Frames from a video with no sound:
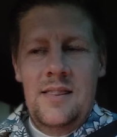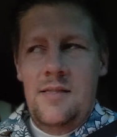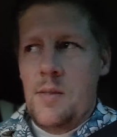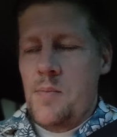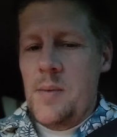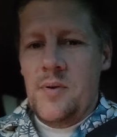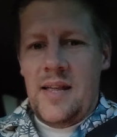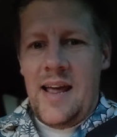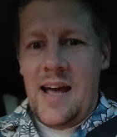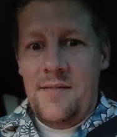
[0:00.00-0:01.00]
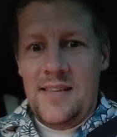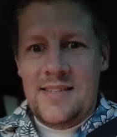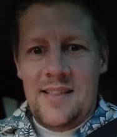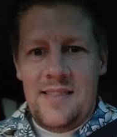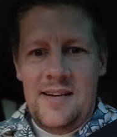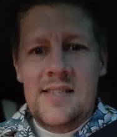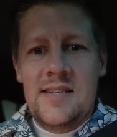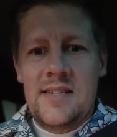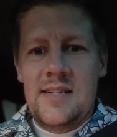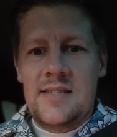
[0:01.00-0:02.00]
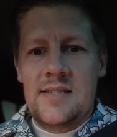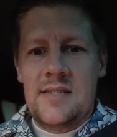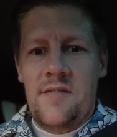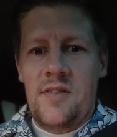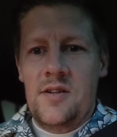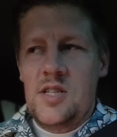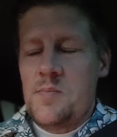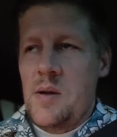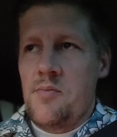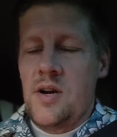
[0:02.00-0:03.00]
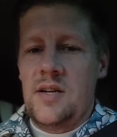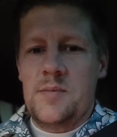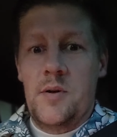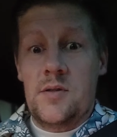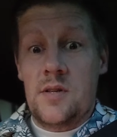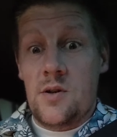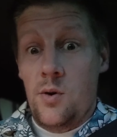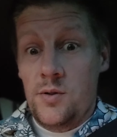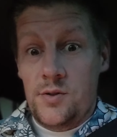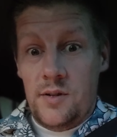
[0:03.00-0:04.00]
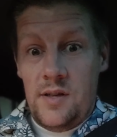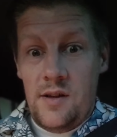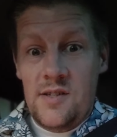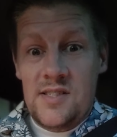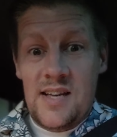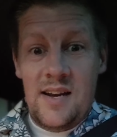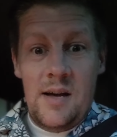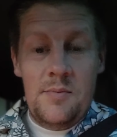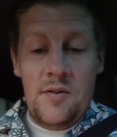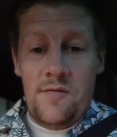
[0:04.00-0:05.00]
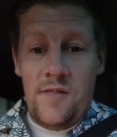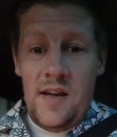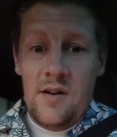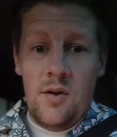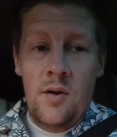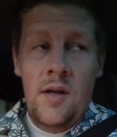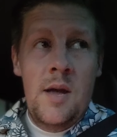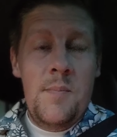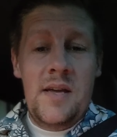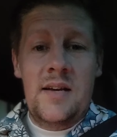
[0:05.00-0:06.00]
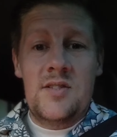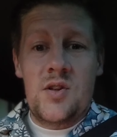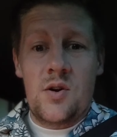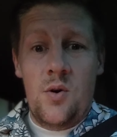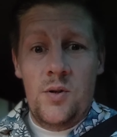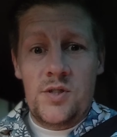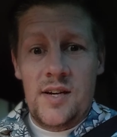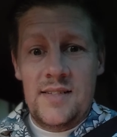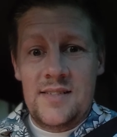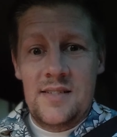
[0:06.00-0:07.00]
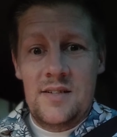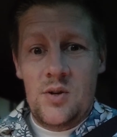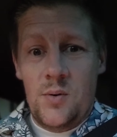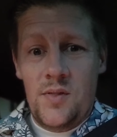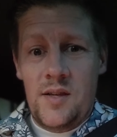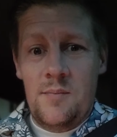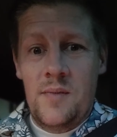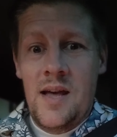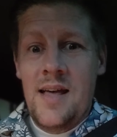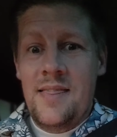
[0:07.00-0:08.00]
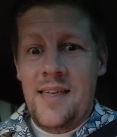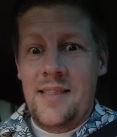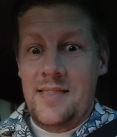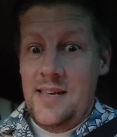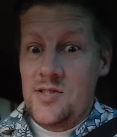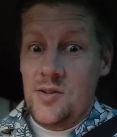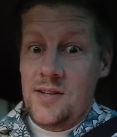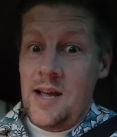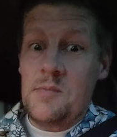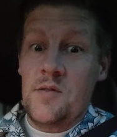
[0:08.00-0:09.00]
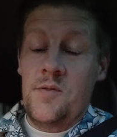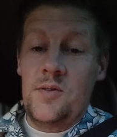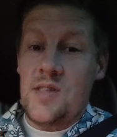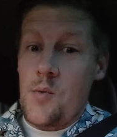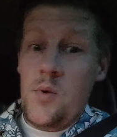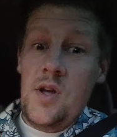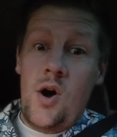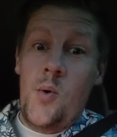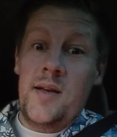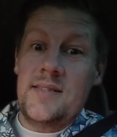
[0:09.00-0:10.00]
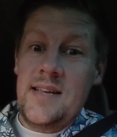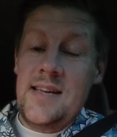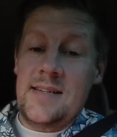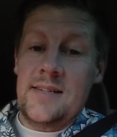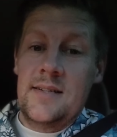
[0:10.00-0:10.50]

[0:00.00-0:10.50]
The people that have these ethnicities and stuff, they're just being predisposed because culturally they're set up to fail because their culture has told them that these are the types of foods that we always eat.